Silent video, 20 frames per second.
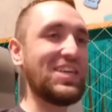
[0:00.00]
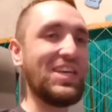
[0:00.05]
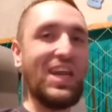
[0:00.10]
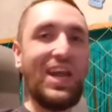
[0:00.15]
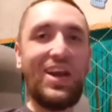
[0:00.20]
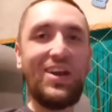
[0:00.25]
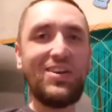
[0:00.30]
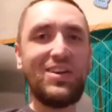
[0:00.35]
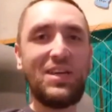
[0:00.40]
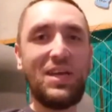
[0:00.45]

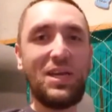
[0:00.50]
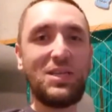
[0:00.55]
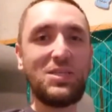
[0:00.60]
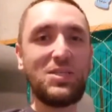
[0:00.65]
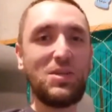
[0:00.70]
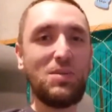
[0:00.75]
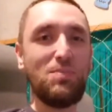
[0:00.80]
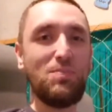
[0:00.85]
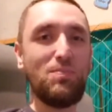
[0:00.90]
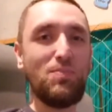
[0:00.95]
carrying
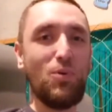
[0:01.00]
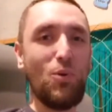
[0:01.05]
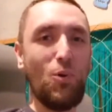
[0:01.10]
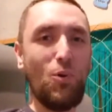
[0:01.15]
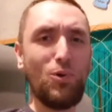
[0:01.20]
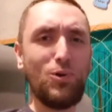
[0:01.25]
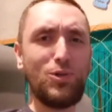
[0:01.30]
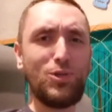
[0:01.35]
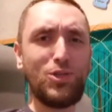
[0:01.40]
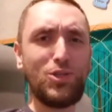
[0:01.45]
some
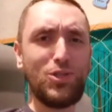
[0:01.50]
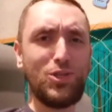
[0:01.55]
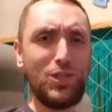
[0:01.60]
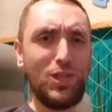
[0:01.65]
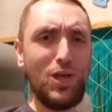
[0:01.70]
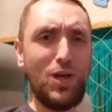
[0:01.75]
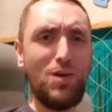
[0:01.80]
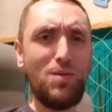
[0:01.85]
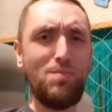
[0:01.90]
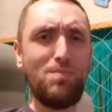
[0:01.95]
poor
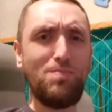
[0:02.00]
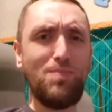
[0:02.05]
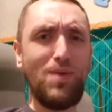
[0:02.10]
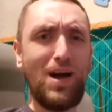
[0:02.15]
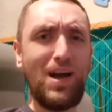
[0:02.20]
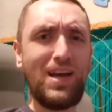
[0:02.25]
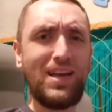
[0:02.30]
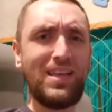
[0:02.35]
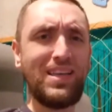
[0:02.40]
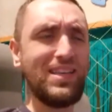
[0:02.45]
schlub
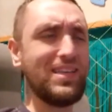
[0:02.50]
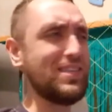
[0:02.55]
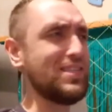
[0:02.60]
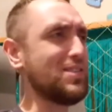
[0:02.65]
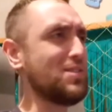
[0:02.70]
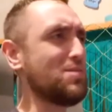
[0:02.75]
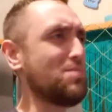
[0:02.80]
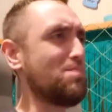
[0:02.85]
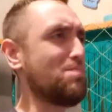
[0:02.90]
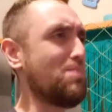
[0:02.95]
by
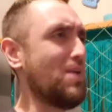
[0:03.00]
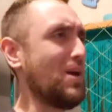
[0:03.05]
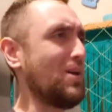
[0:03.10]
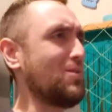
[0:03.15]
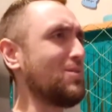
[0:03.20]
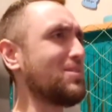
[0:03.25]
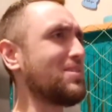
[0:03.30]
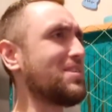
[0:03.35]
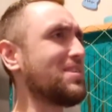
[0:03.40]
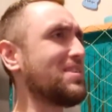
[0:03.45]
his
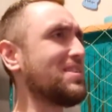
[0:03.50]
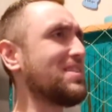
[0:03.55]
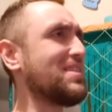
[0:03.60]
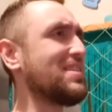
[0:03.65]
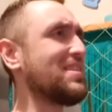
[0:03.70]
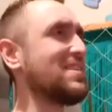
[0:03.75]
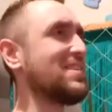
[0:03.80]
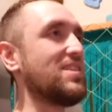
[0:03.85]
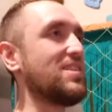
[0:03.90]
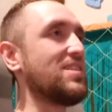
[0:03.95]
belt,
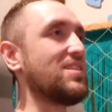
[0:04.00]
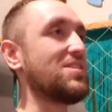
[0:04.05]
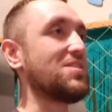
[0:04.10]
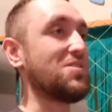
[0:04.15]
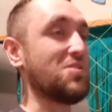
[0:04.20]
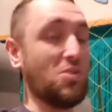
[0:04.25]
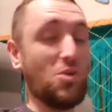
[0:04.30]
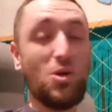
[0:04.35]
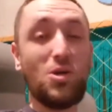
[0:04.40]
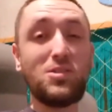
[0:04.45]

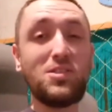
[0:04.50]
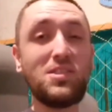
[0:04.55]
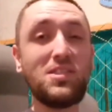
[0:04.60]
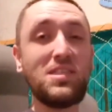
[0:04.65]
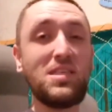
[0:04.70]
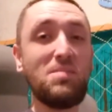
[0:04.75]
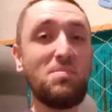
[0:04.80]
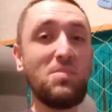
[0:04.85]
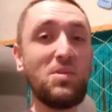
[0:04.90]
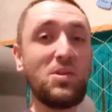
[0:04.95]

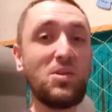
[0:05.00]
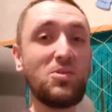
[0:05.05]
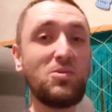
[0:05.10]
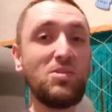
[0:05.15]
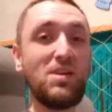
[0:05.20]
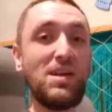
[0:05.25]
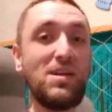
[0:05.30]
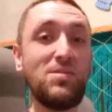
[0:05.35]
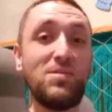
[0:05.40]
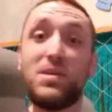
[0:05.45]
tosses him to the
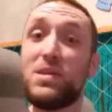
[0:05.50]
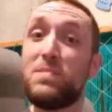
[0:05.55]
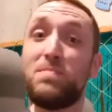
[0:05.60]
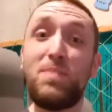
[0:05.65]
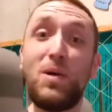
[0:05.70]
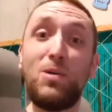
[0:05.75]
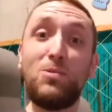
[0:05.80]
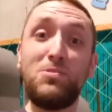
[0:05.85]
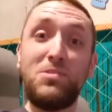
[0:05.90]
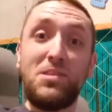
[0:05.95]
ground and
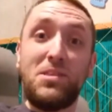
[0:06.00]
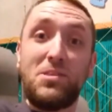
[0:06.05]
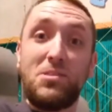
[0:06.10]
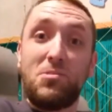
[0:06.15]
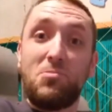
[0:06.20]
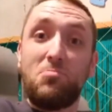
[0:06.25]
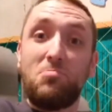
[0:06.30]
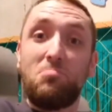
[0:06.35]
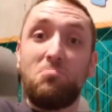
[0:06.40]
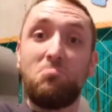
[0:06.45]

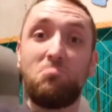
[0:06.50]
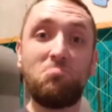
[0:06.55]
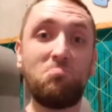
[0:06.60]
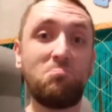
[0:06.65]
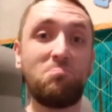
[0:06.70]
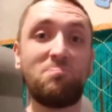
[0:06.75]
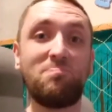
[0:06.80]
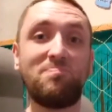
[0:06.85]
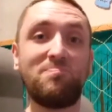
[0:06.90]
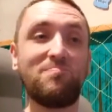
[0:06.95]
poses.
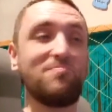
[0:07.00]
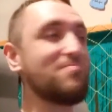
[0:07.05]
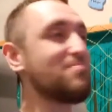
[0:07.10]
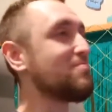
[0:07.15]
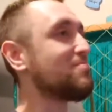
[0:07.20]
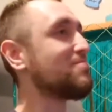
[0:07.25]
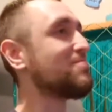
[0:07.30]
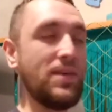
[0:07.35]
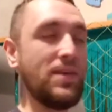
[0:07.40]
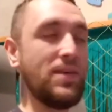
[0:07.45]

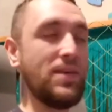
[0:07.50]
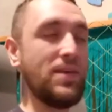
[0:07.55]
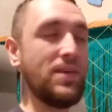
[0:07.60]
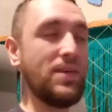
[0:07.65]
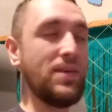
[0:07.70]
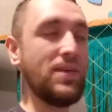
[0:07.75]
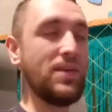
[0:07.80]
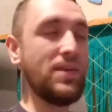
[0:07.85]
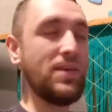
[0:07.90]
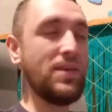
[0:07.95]

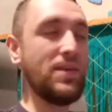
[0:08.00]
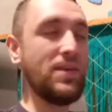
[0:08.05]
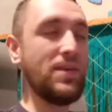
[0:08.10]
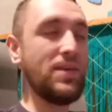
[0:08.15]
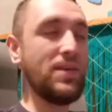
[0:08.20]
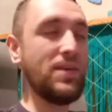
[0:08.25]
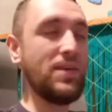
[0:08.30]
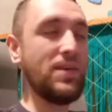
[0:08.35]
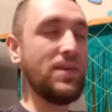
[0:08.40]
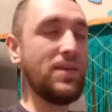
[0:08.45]
Jake the Snake
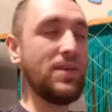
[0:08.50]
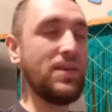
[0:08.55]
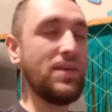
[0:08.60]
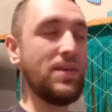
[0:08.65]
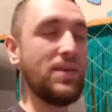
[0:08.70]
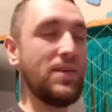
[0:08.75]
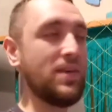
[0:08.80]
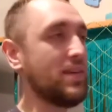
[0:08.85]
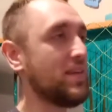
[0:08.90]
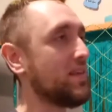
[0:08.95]
seems
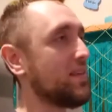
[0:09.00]
happy.